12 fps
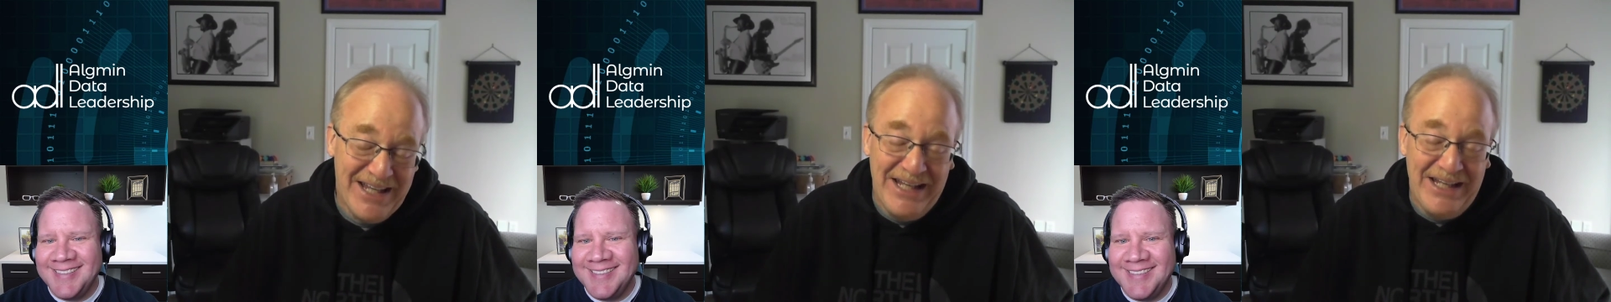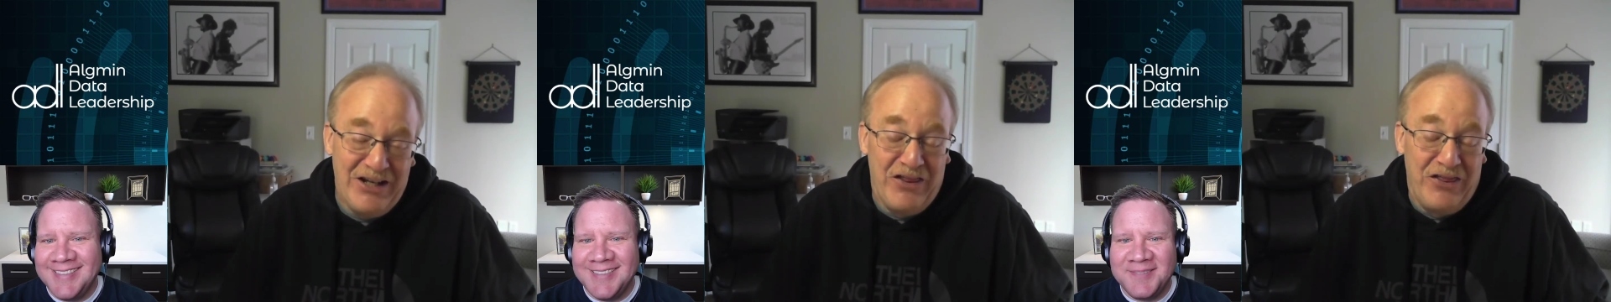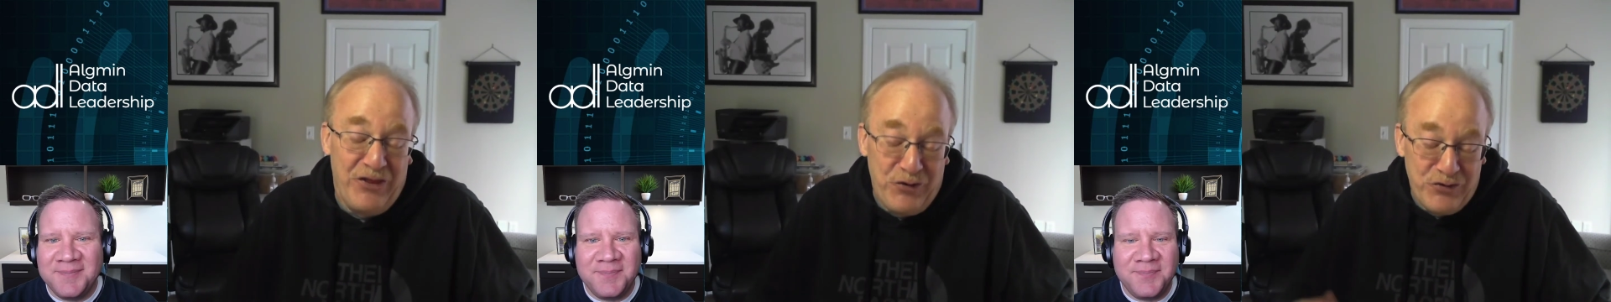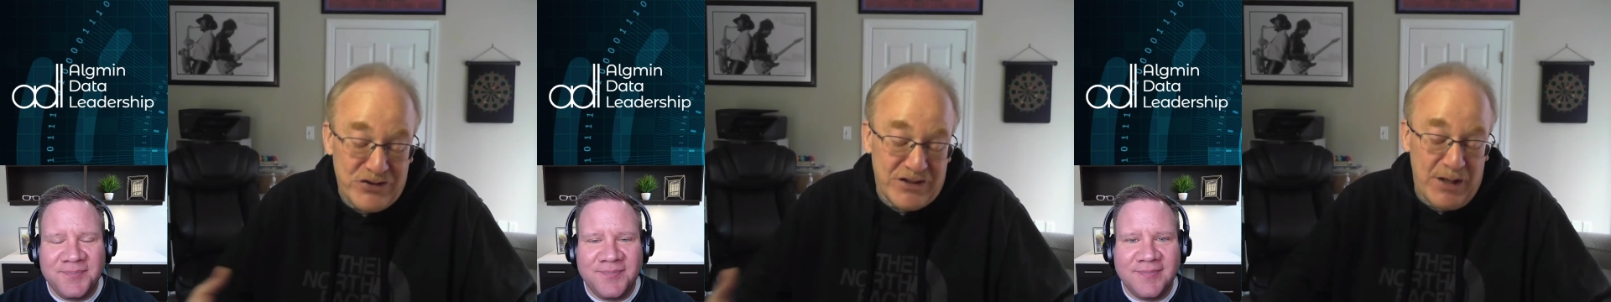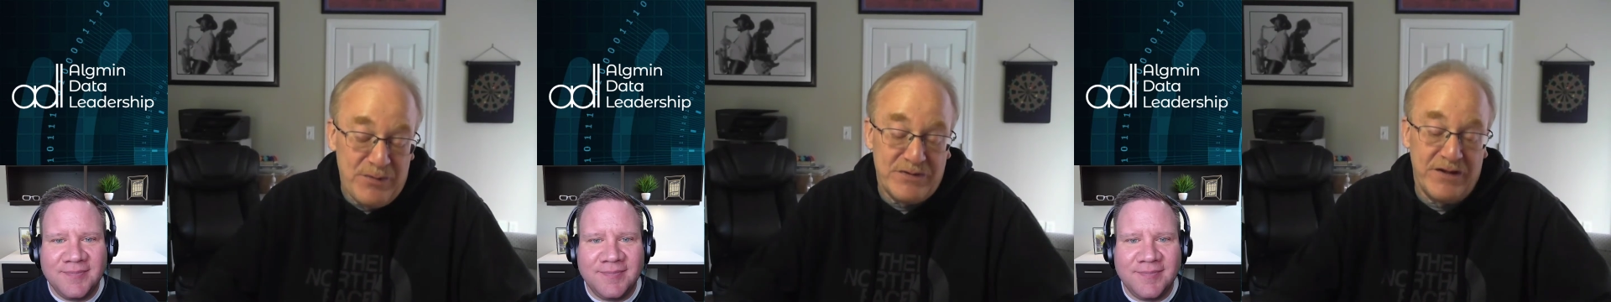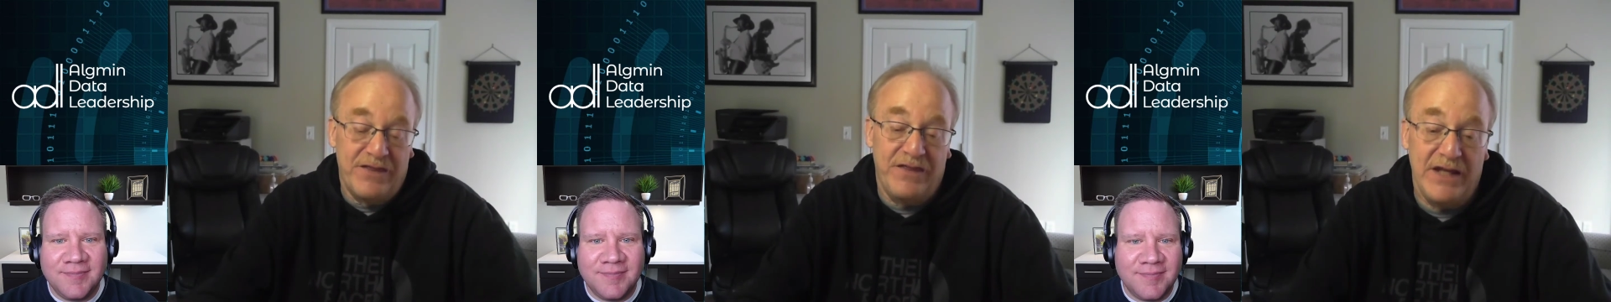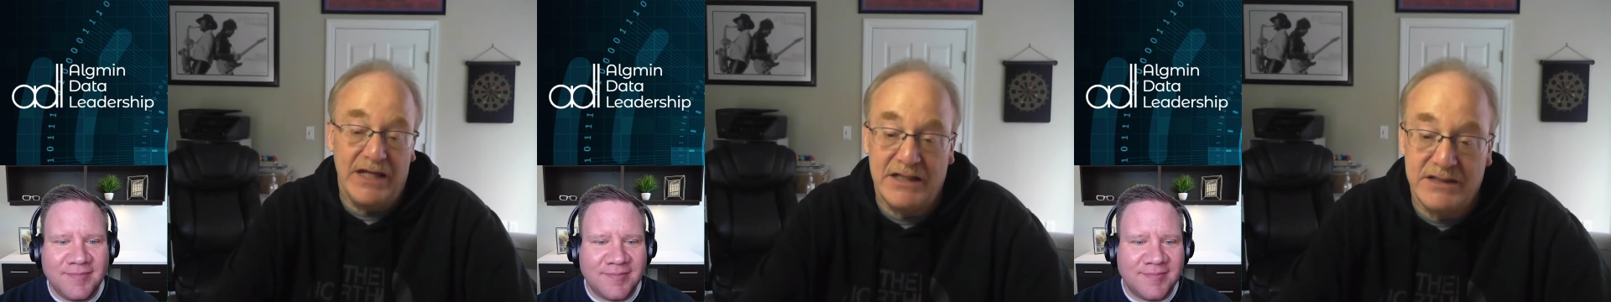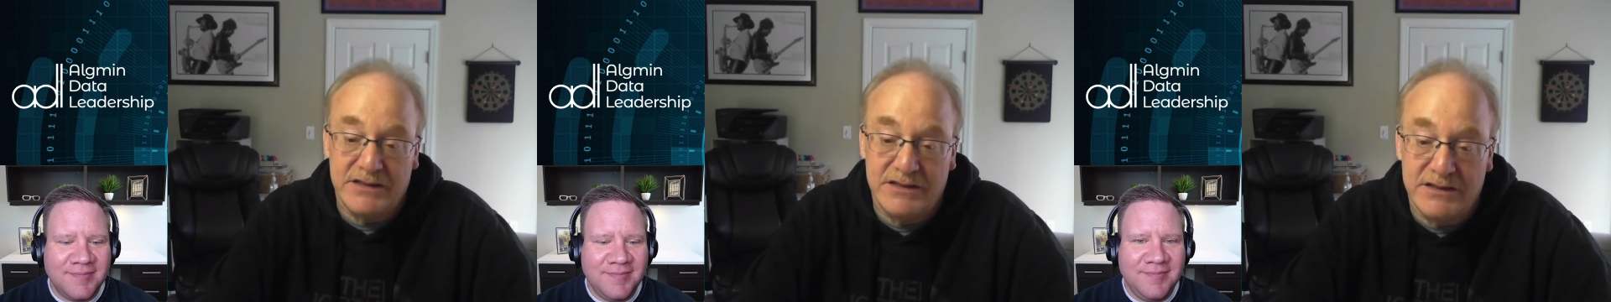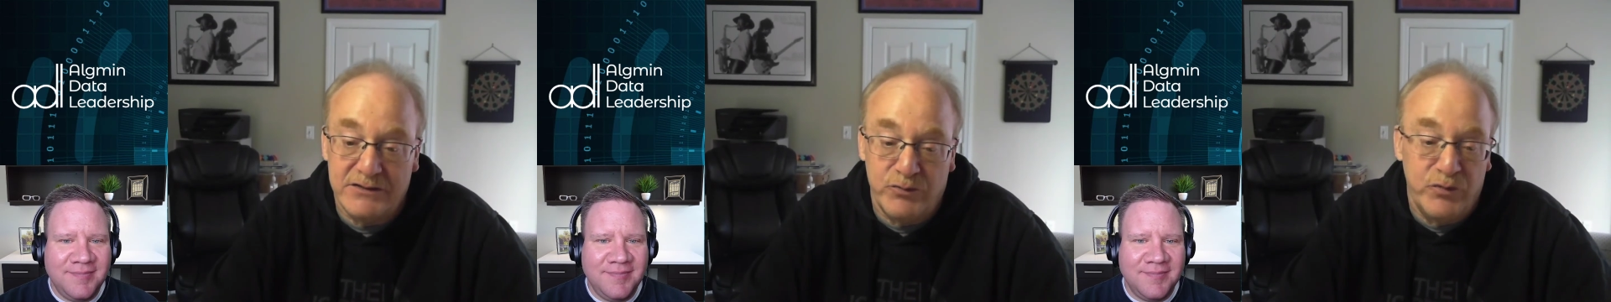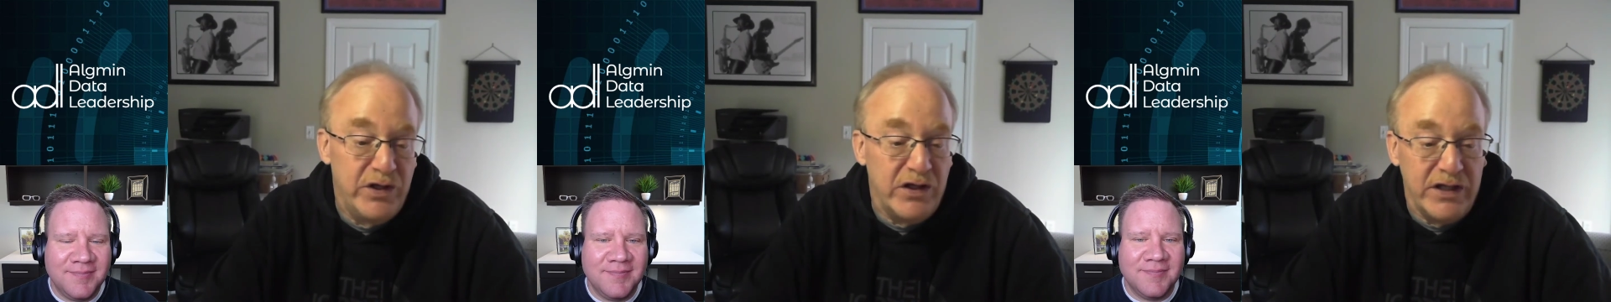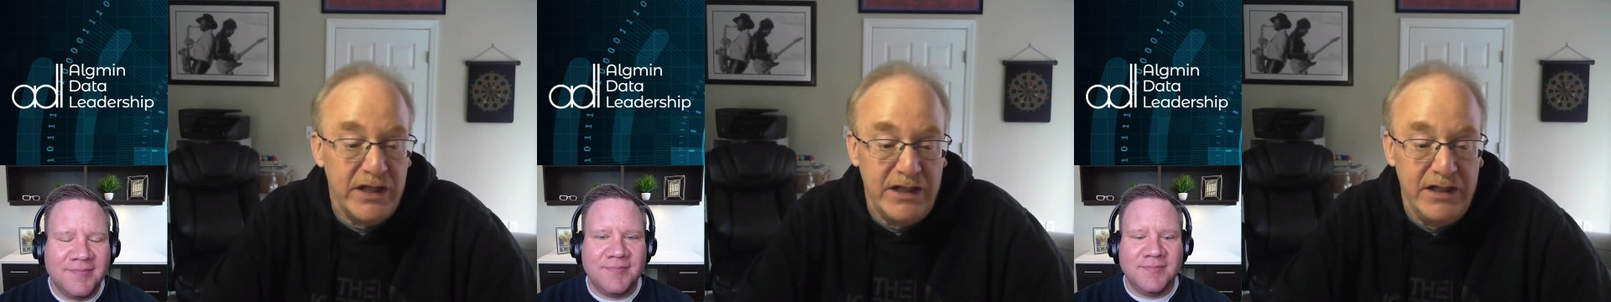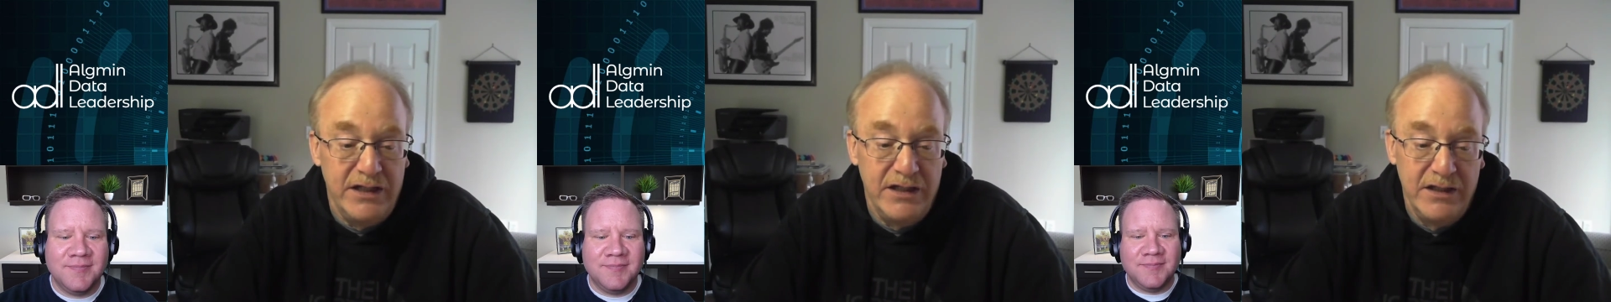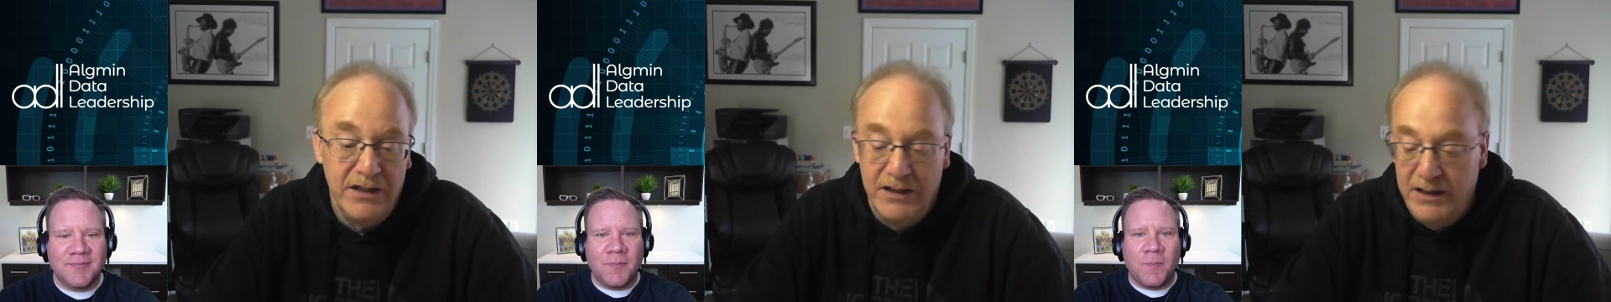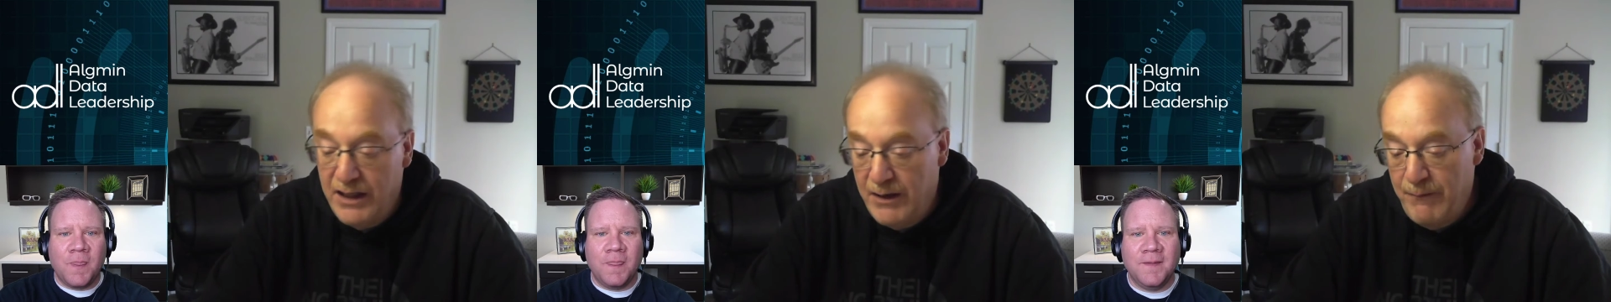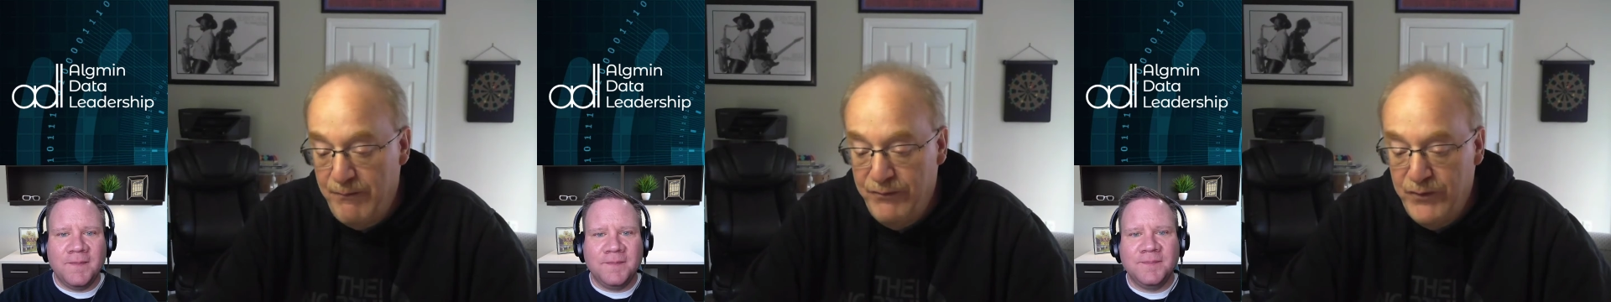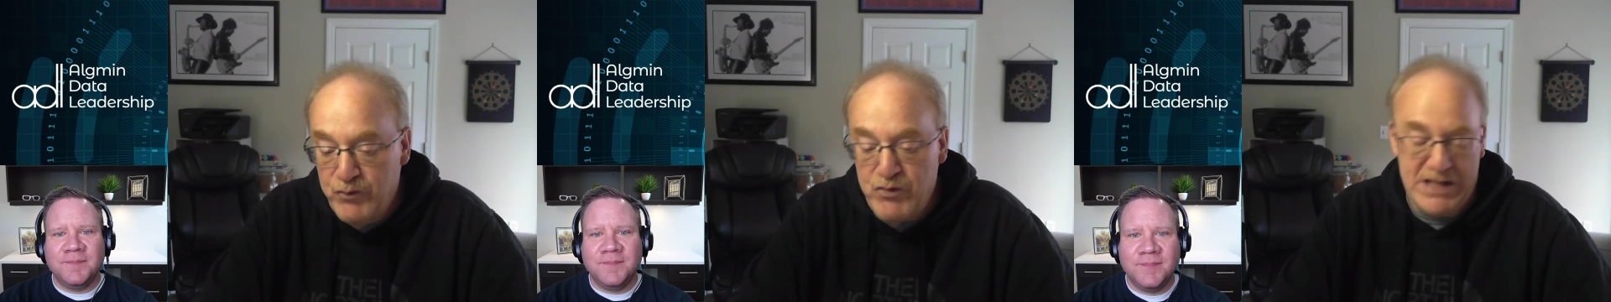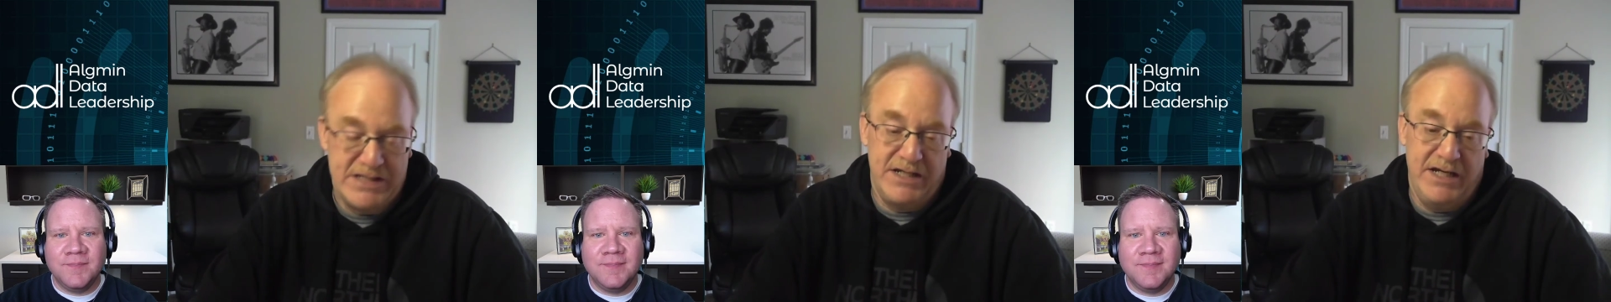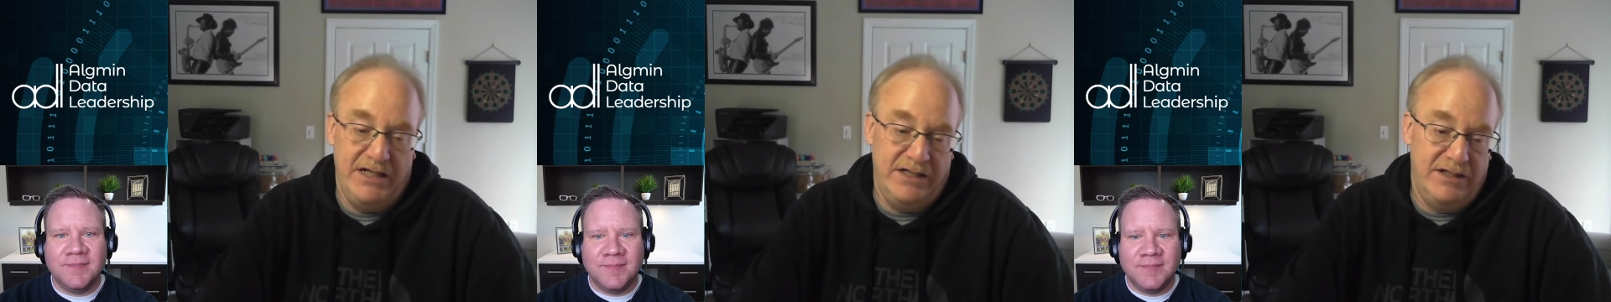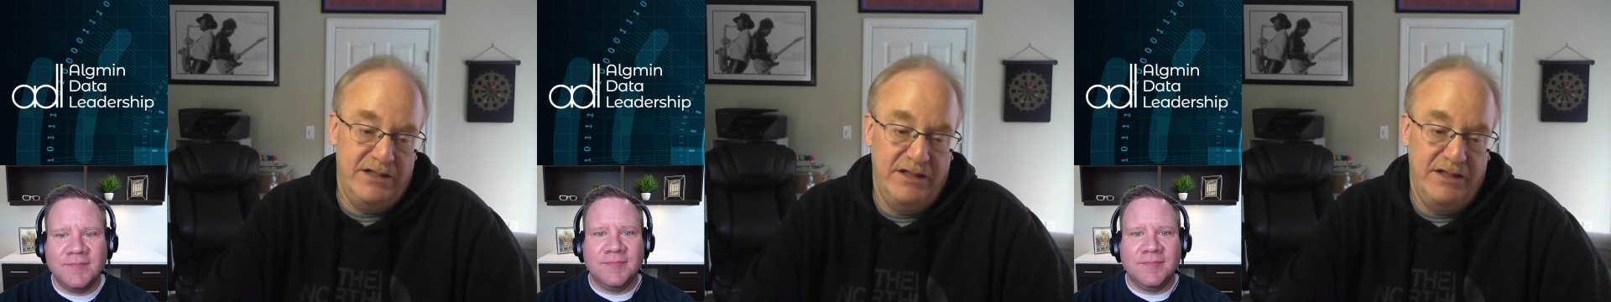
Speaker 1: You know, those types of things really resonate.